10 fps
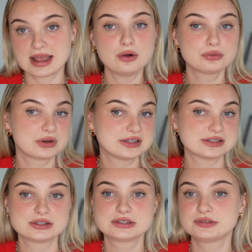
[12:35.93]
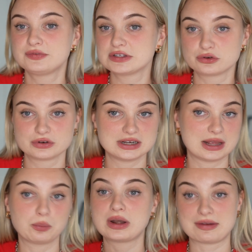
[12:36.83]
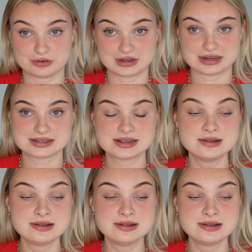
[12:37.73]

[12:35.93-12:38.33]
Health reasons, physical, like whatever it is.